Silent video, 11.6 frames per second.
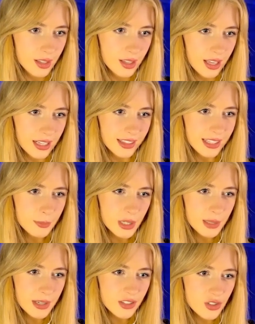And I think pretty
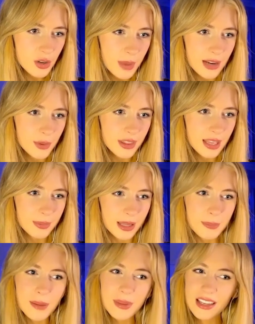much no matter what they play,
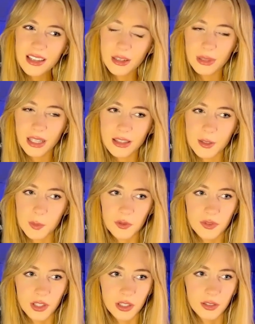maybe they're going to play this
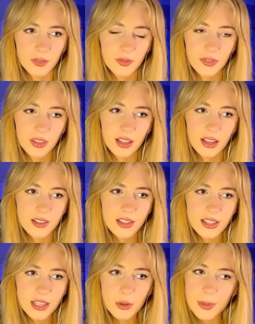move though. I was going to
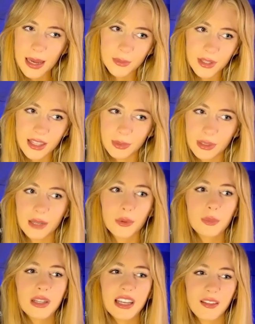say no matter what they play, we'll
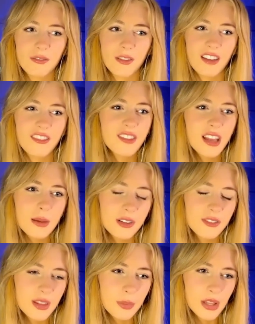play a5. But
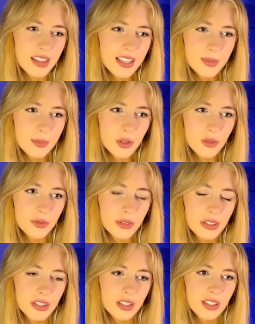if they play this move,
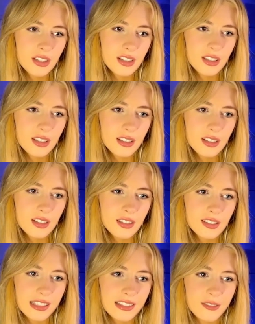
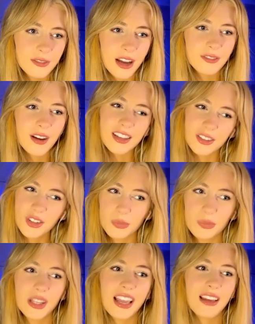knight d5, I cannot
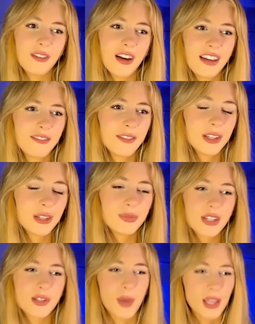play a5
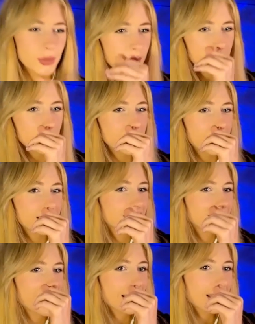because my queen will be under
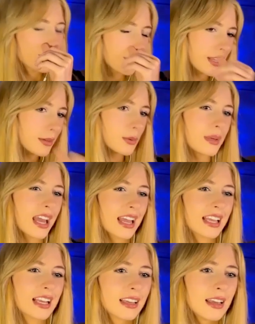attack, everything will be
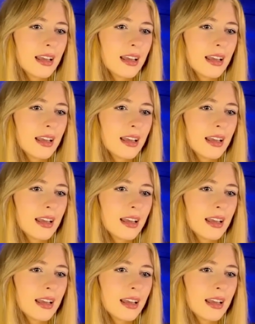hanging.